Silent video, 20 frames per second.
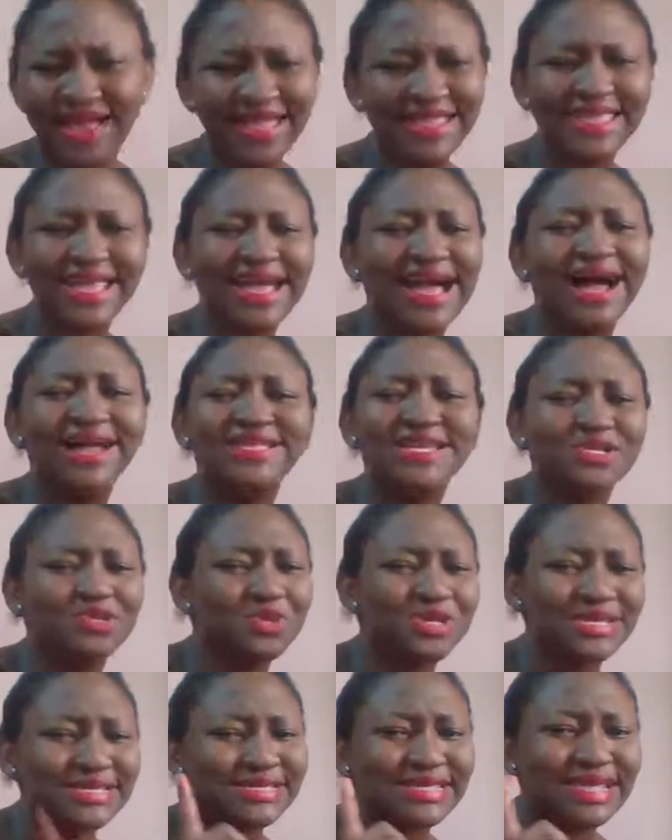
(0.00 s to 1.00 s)
like how they
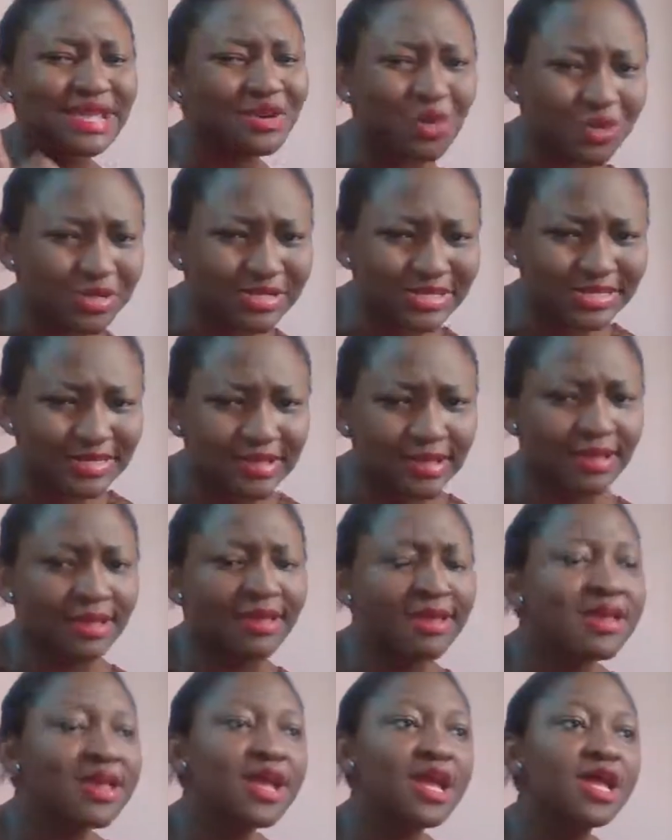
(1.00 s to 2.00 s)
do in this Lagos.
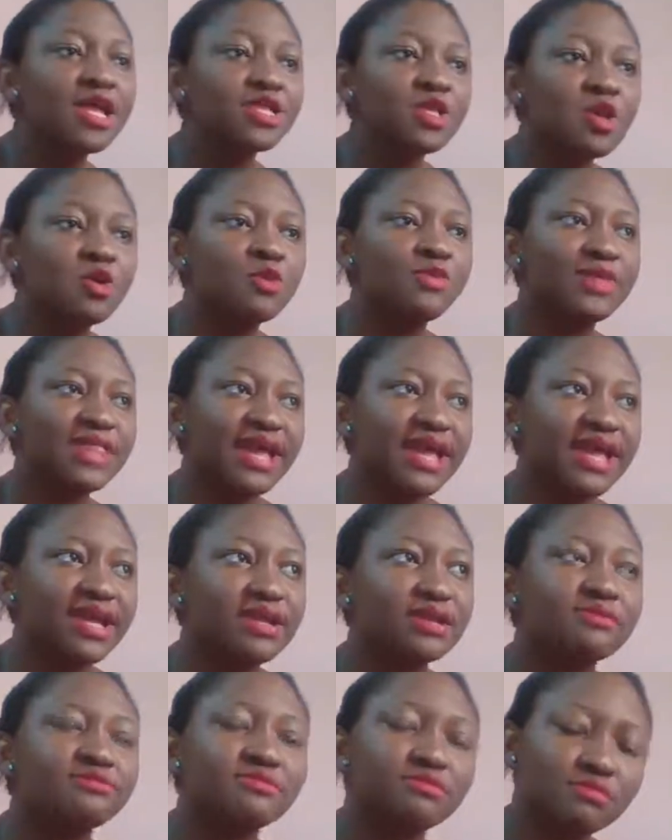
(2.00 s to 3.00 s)
They will be
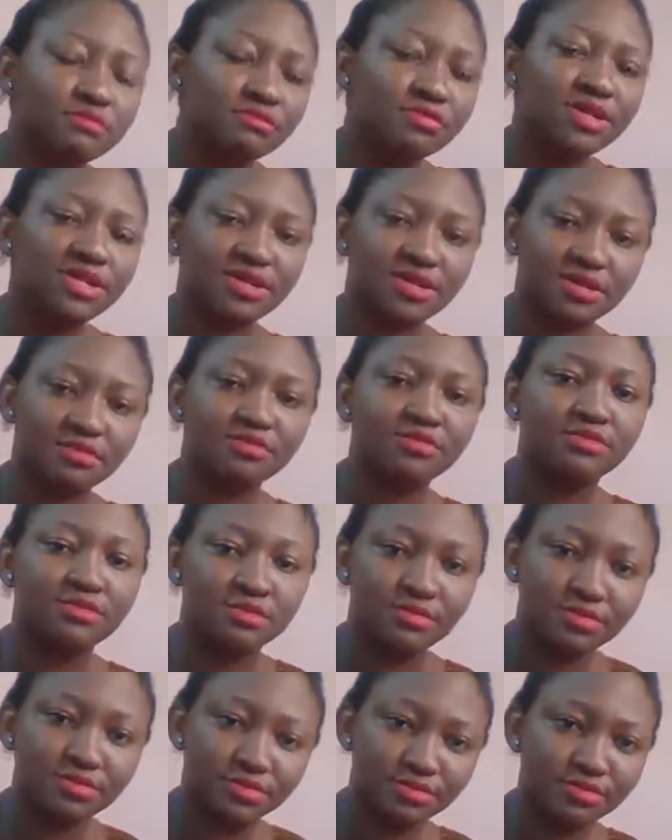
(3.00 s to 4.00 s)
like, Madam,
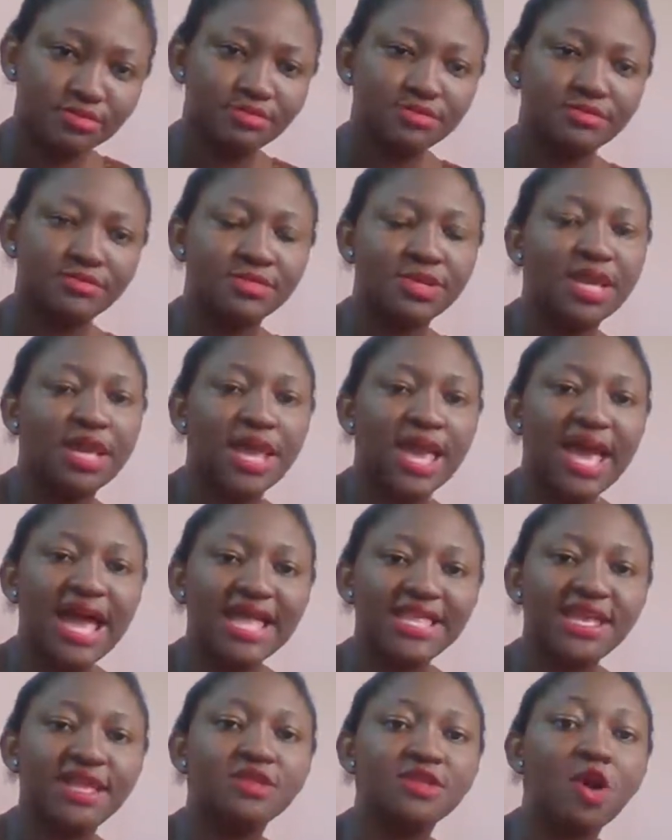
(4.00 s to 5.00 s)

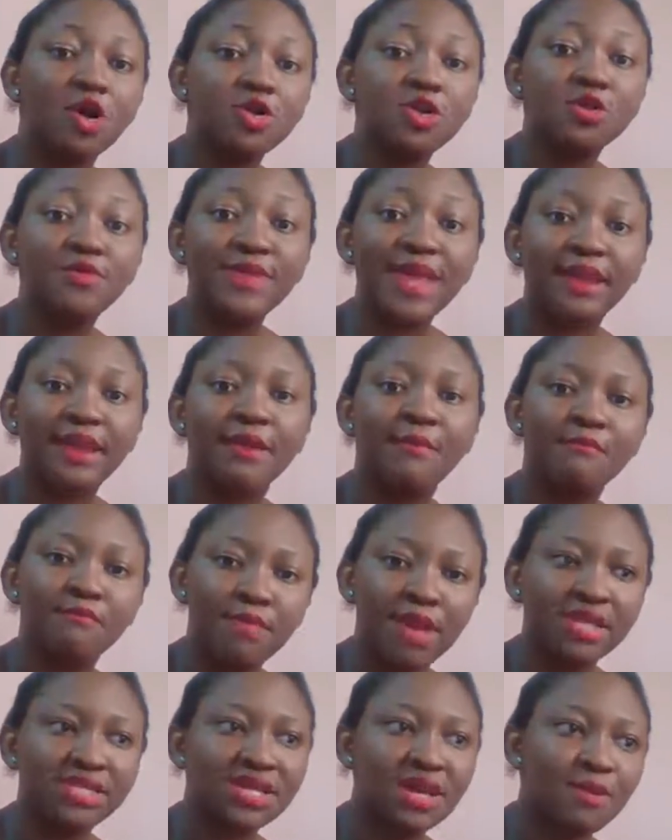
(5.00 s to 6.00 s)
and then or they'll be like,
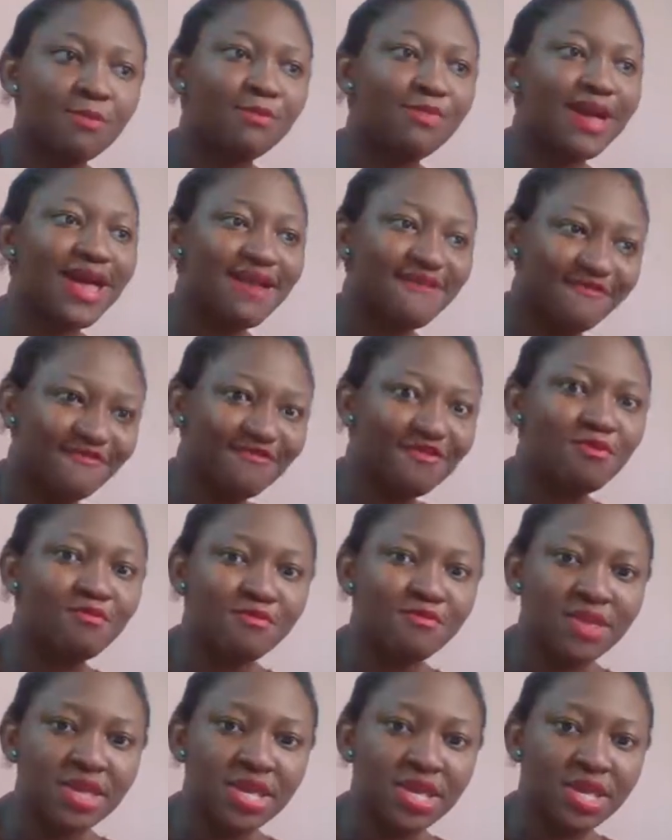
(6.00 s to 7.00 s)
Madam, buy
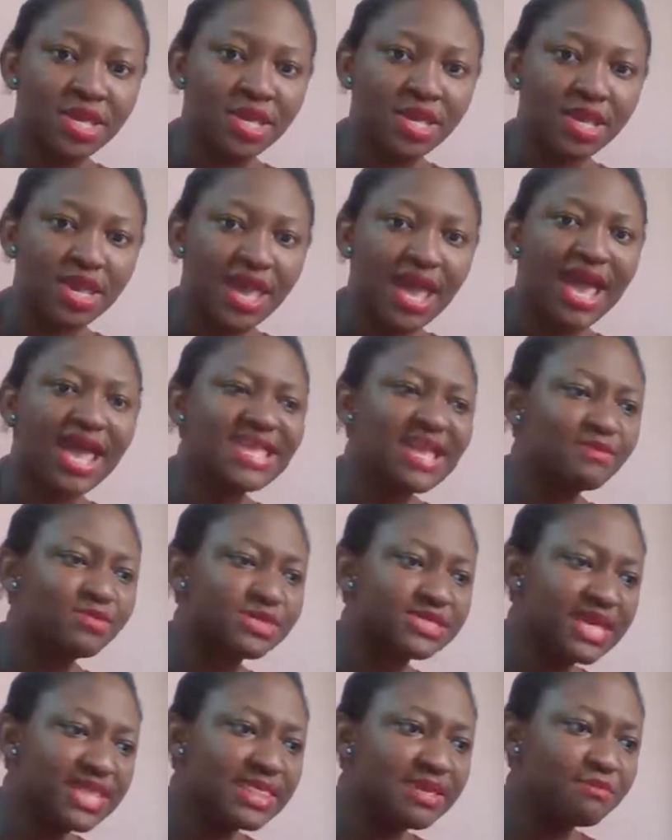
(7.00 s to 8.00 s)
from me. I am
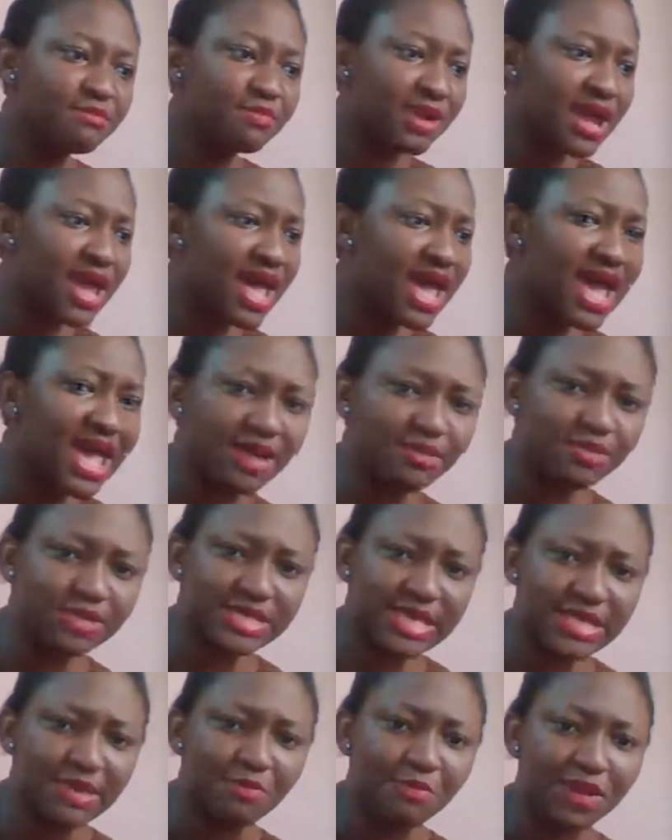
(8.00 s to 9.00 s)
selling bra, I am
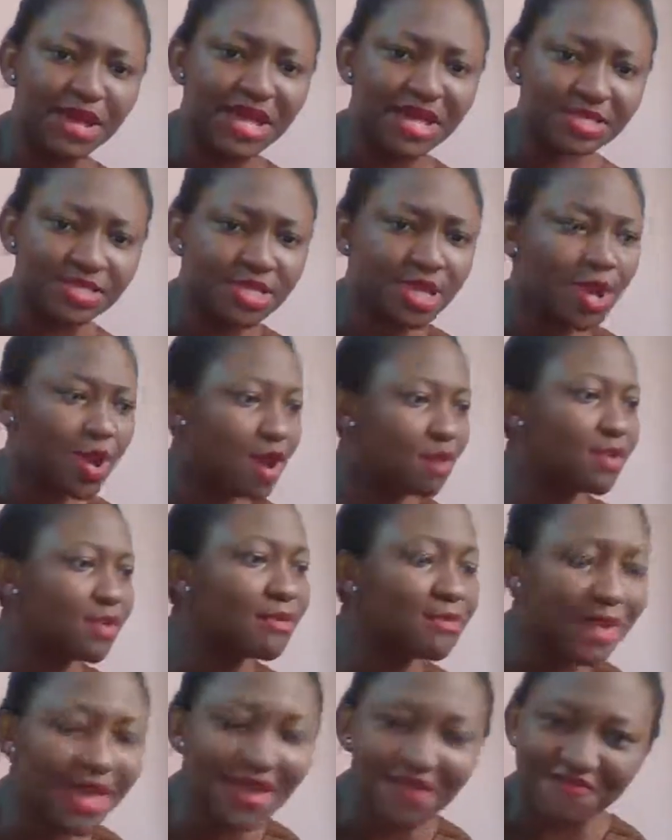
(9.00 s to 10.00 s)
selling pants. Come
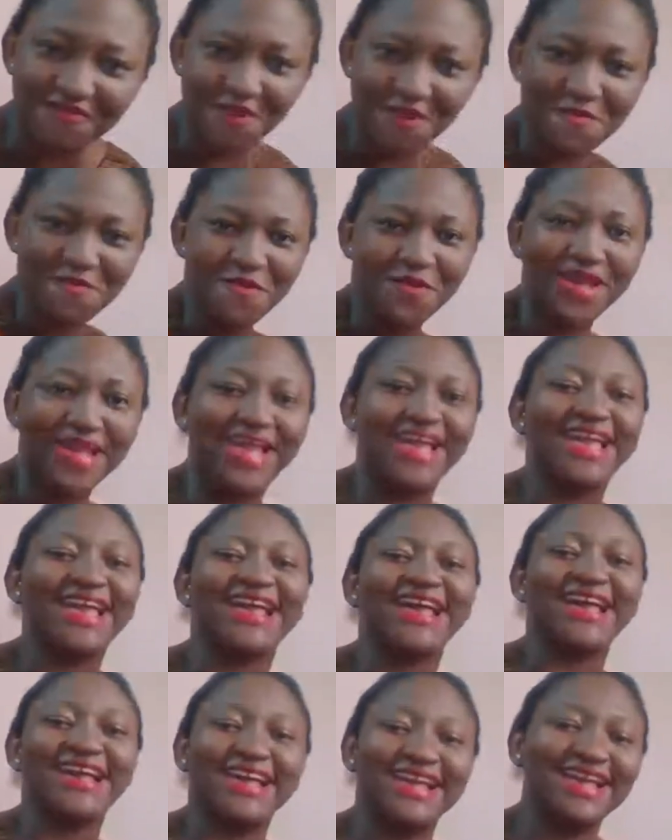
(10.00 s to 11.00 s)
and buy from me.
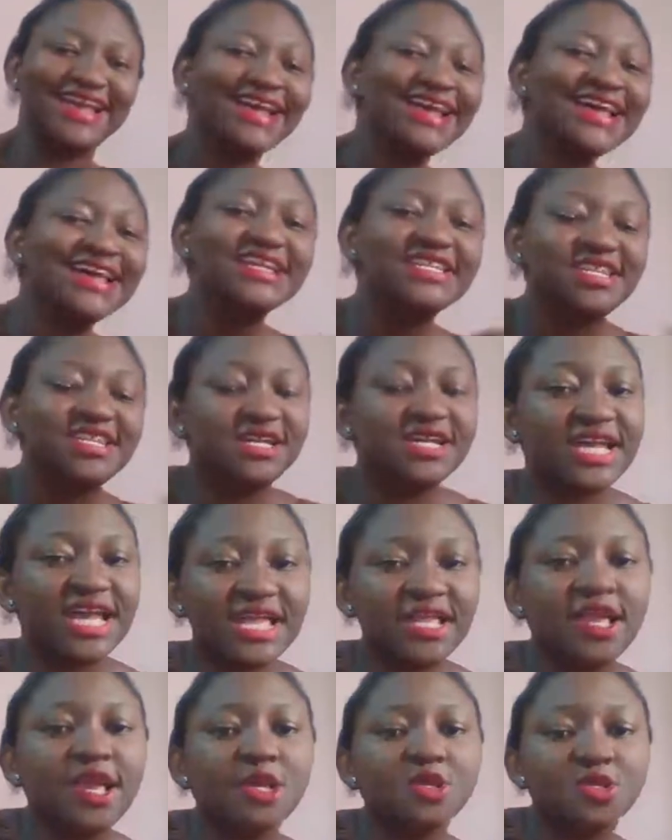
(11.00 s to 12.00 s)
Do you
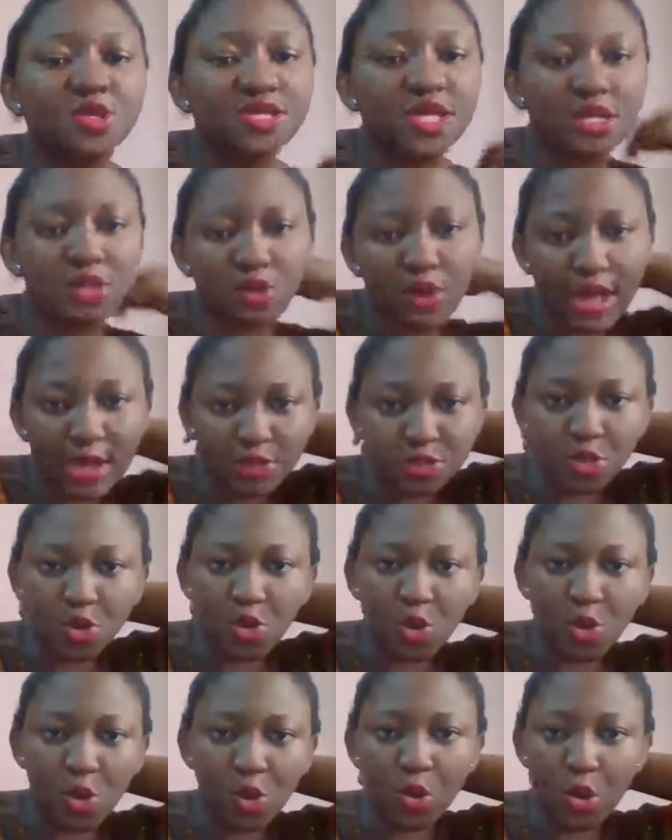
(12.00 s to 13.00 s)
get? So they know how to
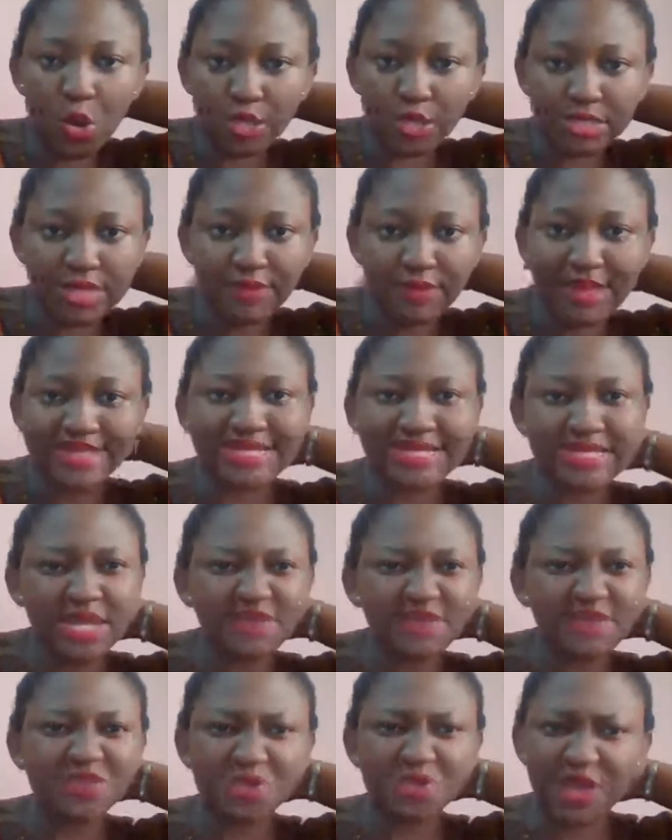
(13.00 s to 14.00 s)
call customers
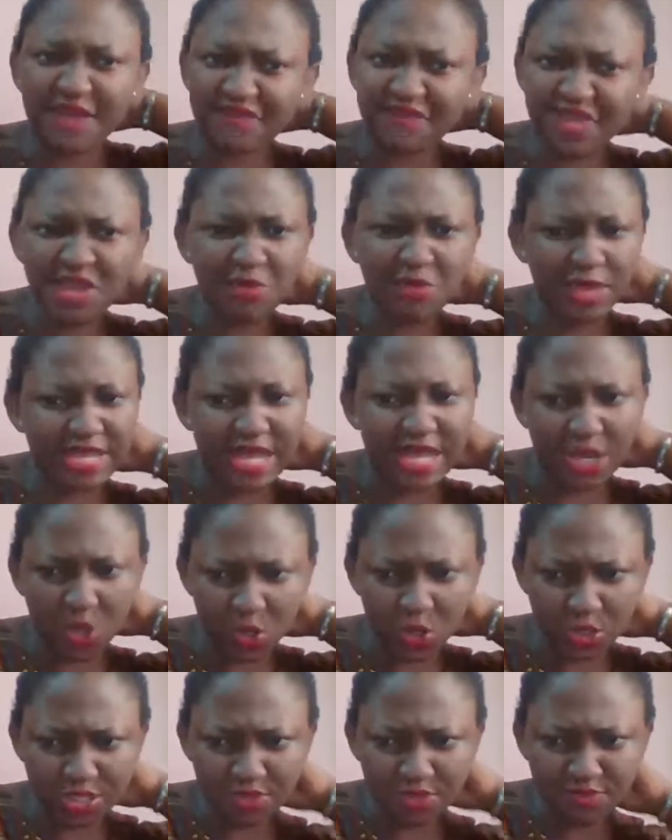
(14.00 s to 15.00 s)
instead of driving away their
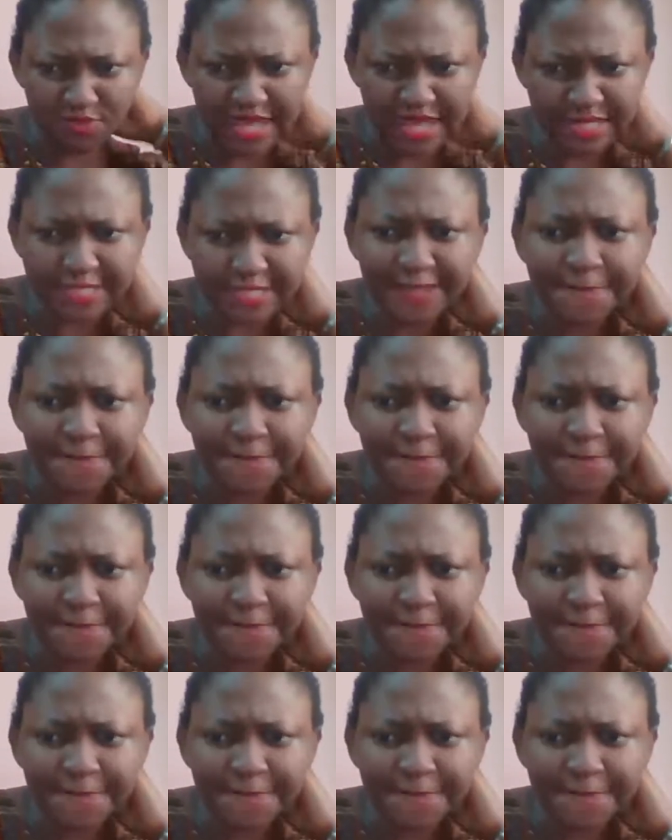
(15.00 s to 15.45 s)
customers